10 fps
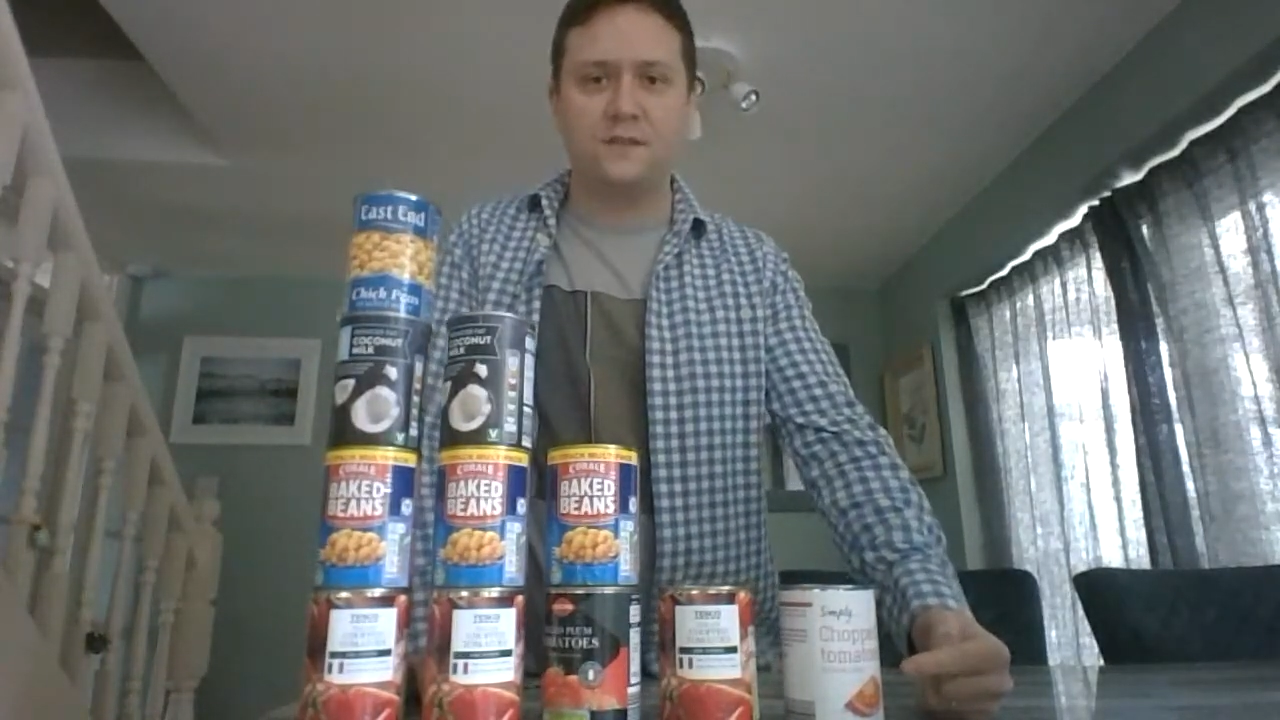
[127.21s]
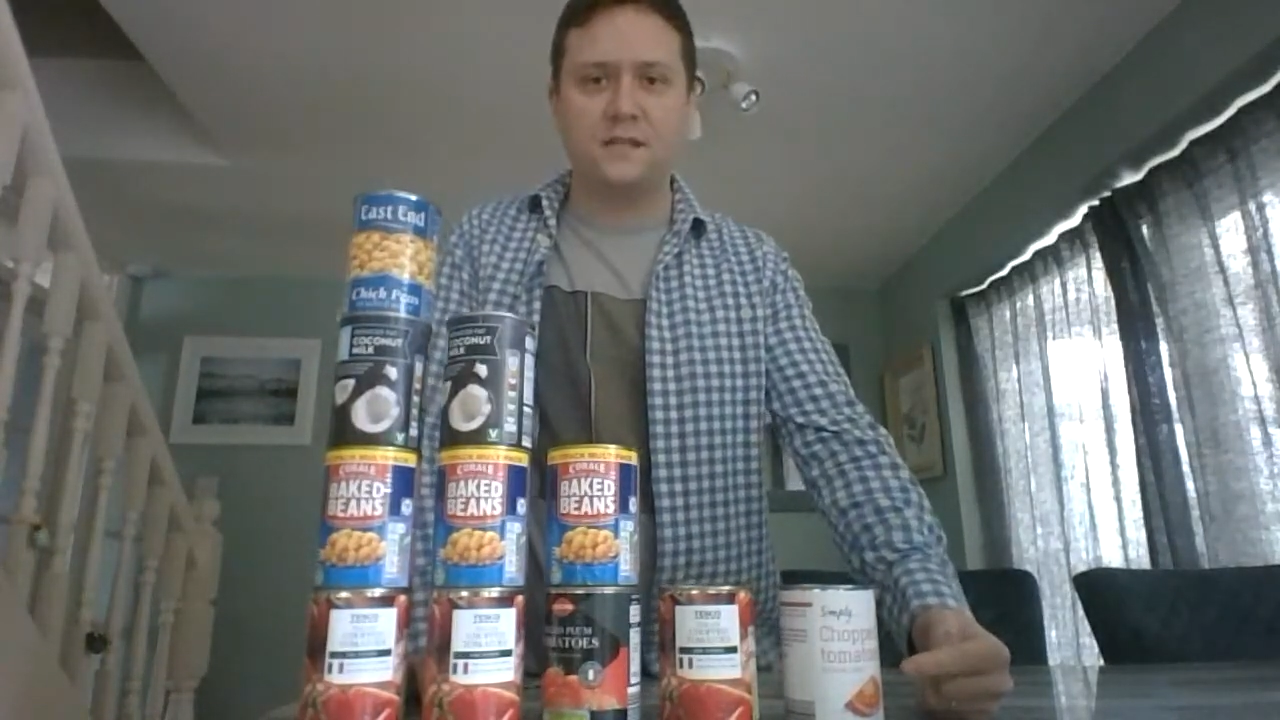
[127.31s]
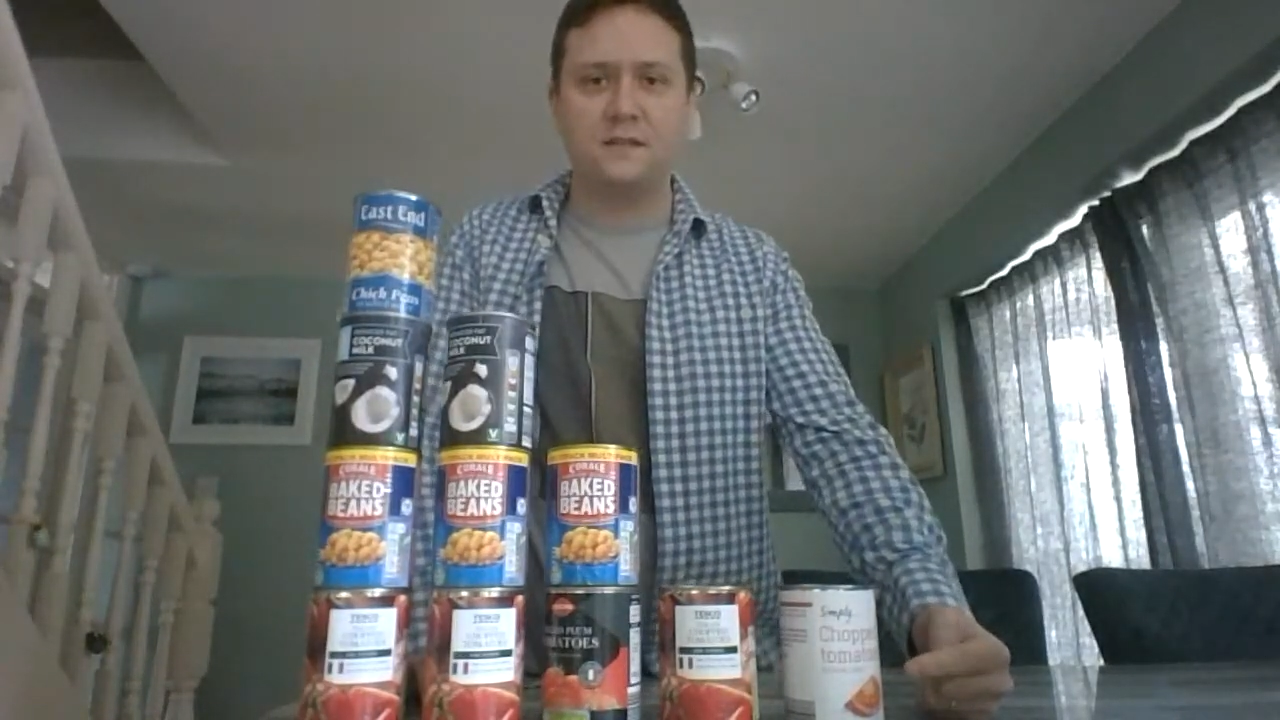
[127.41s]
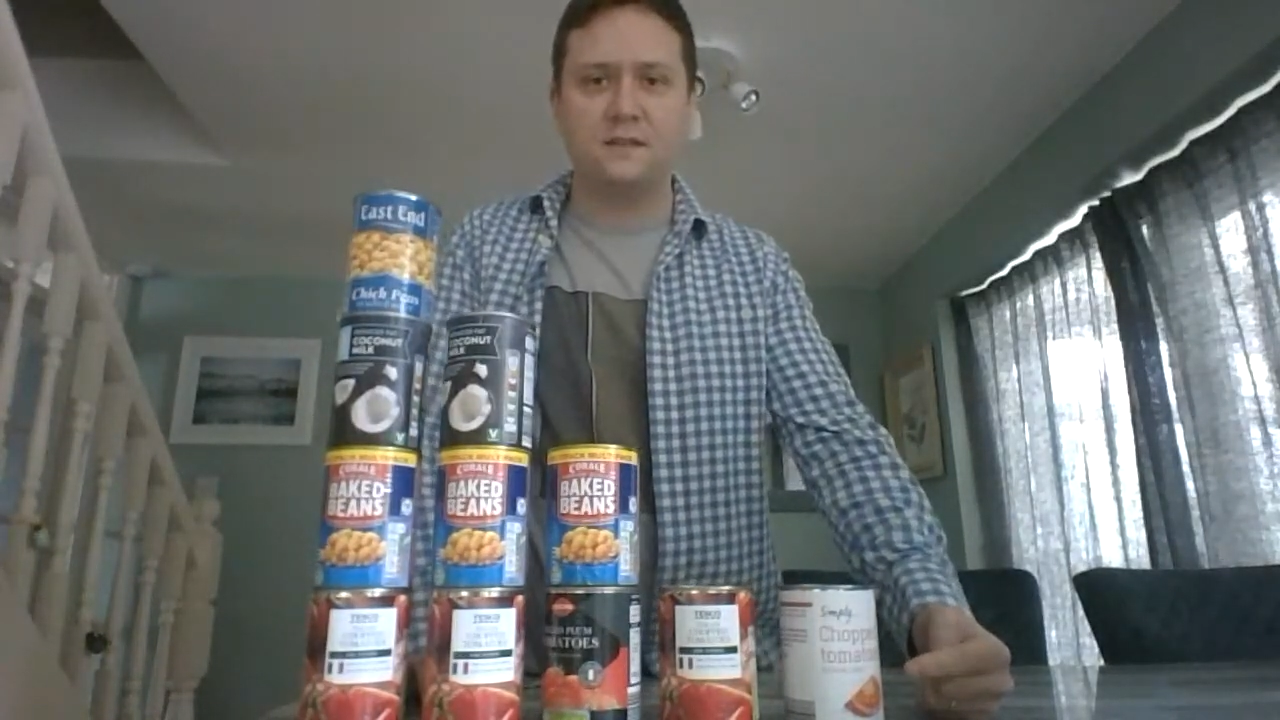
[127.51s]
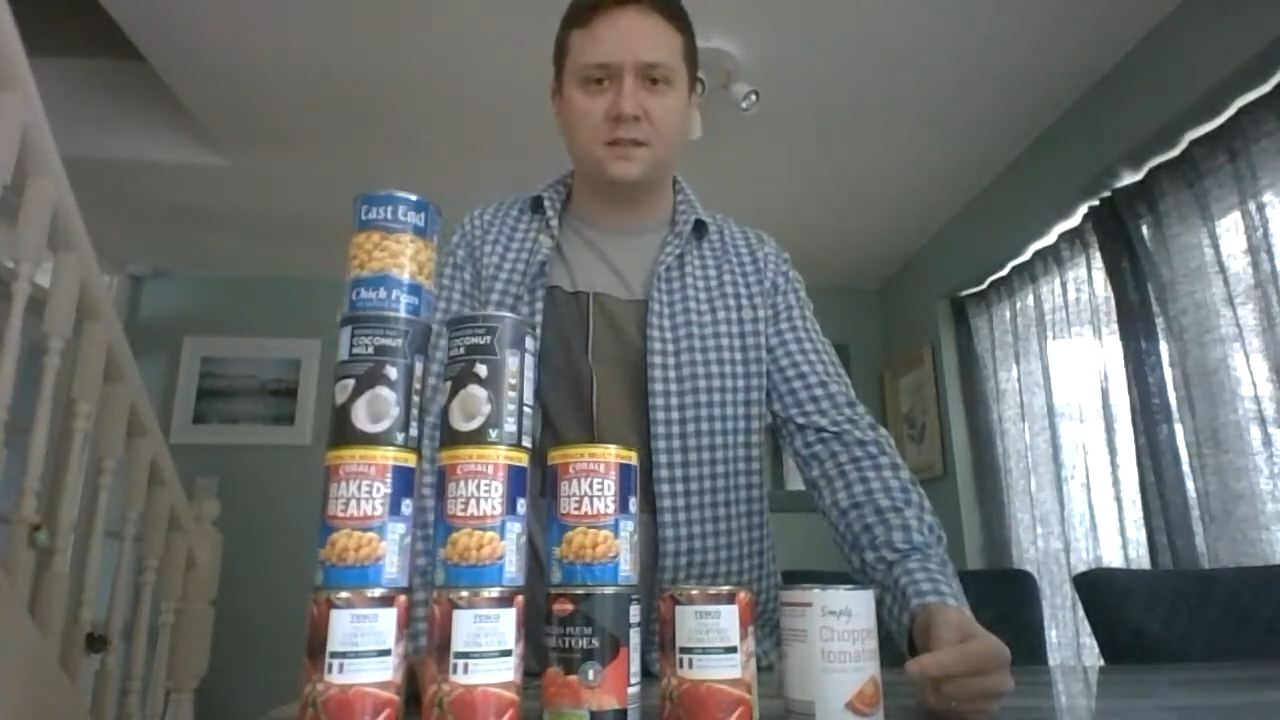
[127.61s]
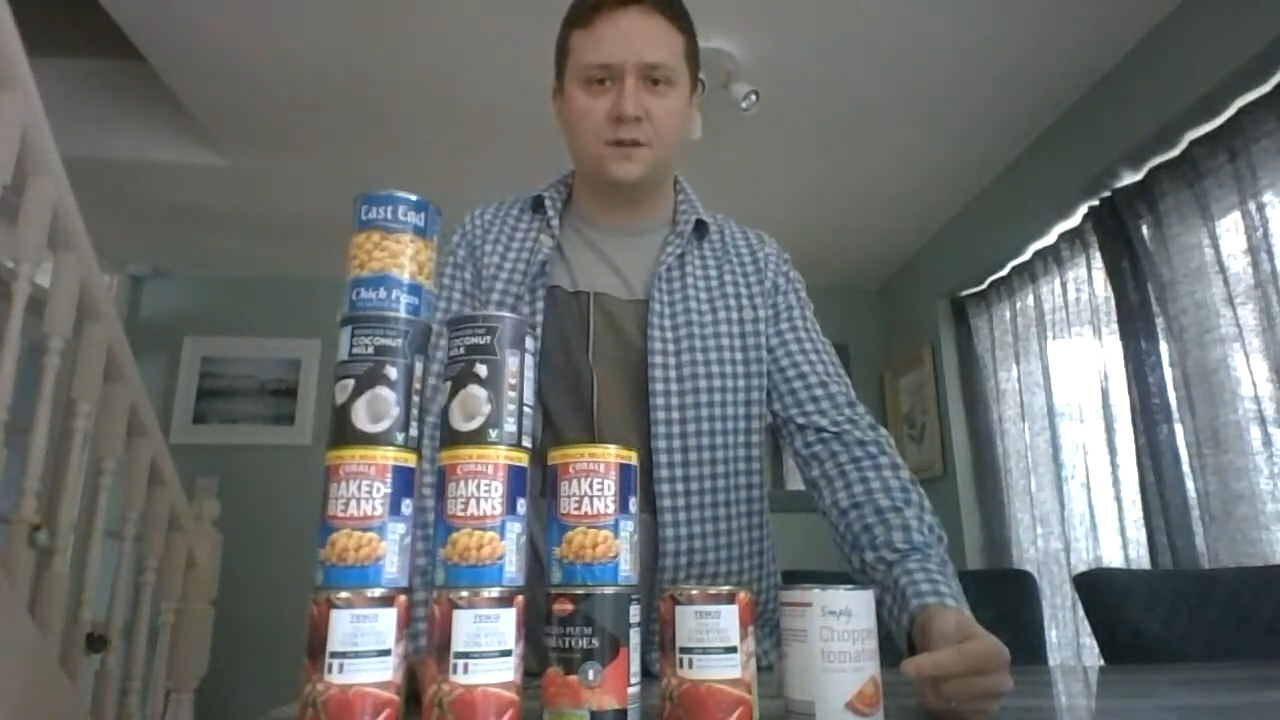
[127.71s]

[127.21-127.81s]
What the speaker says: tins